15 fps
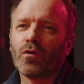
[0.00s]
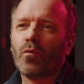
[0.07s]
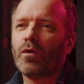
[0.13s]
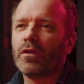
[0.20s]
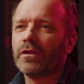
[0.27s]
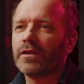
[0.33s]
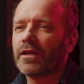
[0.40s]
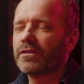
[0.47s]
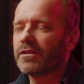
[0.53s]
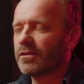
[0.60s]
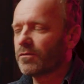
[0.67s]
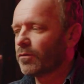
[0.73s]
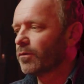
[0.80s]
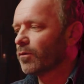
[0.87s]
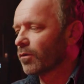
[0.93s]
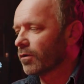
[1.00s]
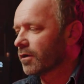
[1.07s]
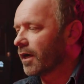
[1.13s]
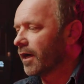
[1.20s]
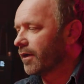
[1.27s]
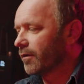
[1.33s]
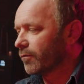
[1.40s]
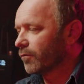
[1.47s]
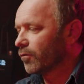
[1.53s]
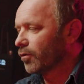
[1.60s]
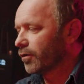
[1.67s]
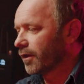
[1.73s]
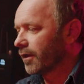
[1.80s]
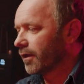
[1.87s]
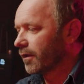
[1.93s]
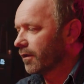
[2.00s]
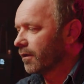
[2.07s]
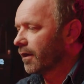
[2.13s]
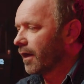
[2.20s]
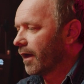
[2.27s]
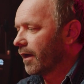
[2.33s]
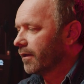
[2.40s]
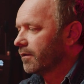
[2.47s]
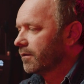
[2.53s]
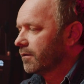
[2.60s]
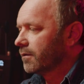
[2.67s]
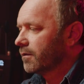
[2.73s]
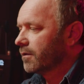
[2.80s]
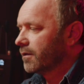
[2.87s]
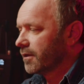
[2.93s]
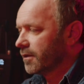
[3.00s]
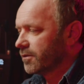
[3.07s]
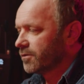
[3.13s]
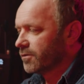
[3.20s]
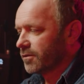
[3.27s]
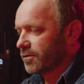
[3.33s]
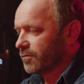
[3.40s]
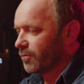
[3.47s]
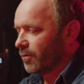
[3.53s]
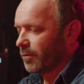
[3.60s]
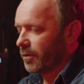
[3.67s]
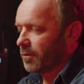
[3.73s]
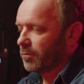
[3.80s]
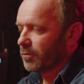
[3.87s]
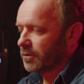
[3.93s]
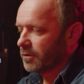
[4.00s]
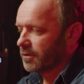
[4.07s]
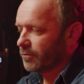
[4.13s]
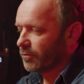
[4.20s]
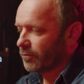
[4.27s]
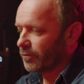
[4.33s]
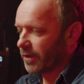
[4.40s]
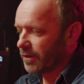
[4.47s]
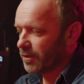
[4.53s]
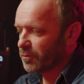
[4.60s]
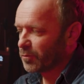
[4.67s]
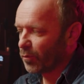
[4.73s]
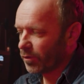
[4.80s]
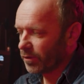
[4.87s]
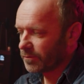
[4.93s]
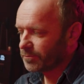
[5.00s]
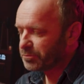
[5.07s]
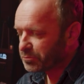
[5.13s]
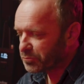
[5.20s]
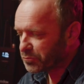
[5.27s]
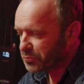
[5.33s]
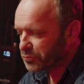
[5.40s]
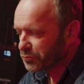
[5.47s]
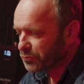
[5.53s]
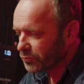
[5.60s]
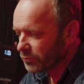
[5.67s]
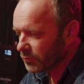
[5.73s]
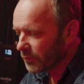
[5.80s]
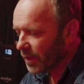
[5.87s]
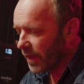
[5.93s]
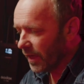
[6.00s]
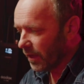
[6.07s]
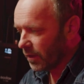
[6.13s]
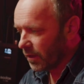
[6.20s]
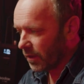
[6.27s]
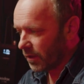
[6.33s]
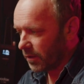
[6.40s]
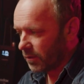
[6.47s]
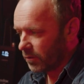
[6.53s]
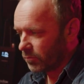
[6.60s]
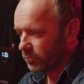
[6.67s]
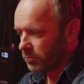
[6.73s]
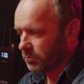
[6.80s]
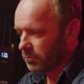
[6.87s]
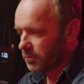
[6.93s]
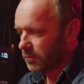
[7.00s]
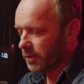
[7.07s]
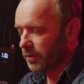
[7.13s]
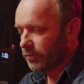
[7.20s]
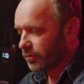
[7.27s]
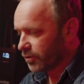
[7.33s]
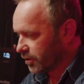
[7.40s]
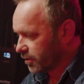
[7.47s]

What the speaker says: Well, and I think we were kind of looking at 3 things just from a completely different vantage point, even